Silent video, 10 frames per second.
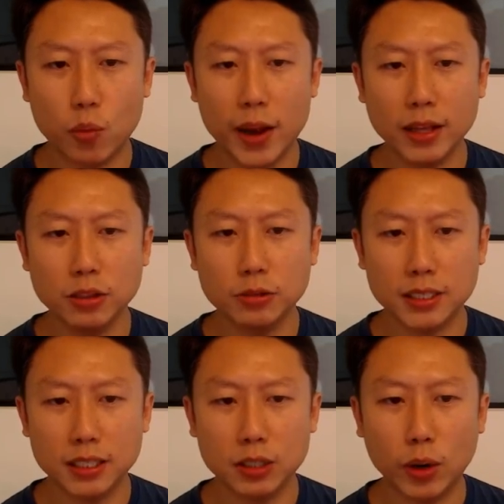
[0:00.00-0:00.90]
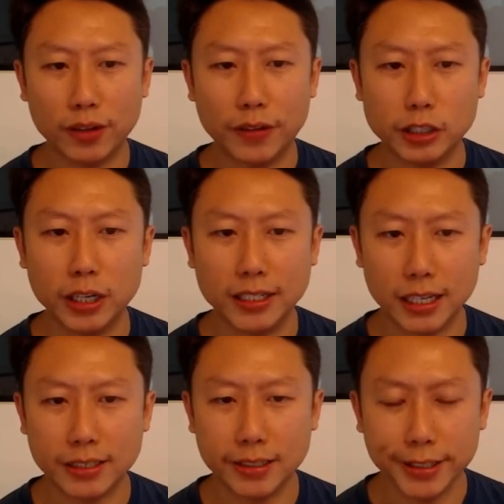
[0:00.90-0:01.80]
I went to see what the financial
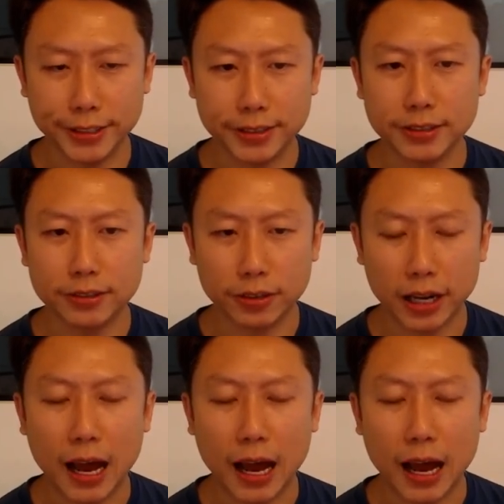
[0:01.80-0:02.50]
assets is.